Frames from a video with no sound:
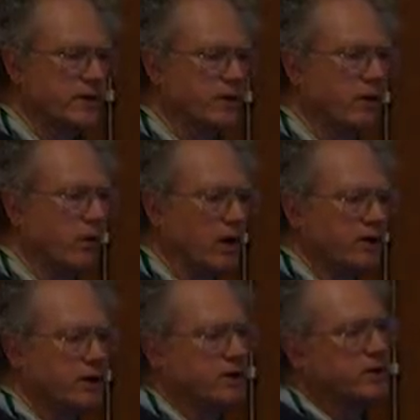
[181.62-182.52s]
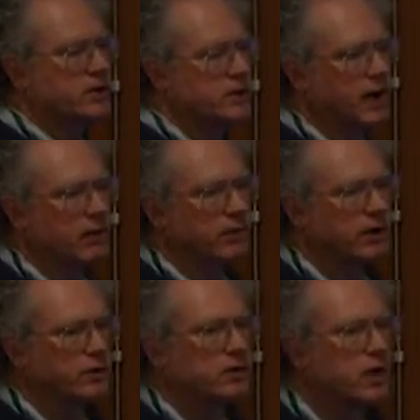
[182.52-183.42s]
is that once it's
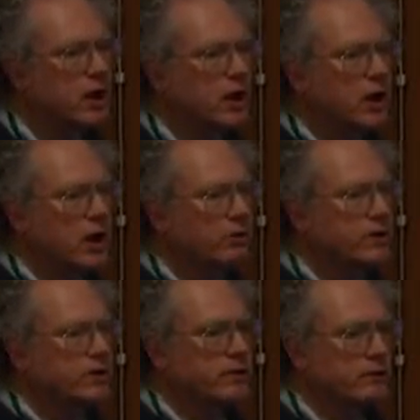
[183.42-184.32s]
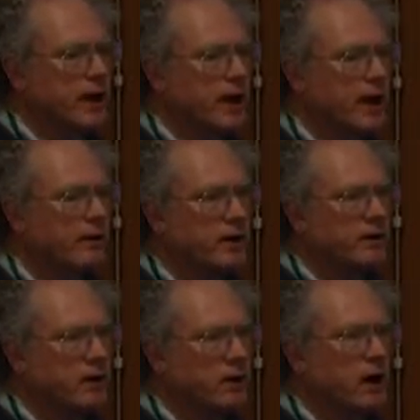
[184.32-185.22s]
established it will survive in
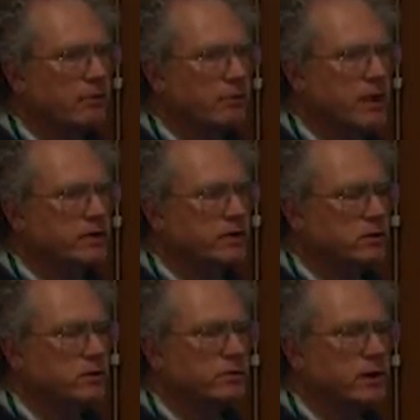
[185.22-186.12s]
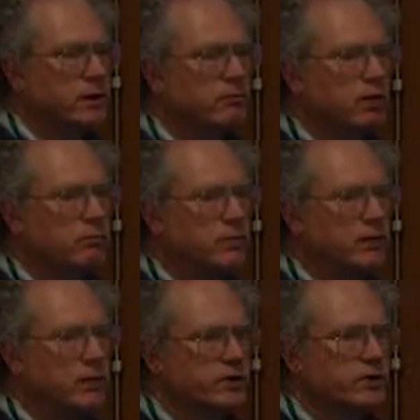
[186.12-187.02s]
the crop residue for a number of years.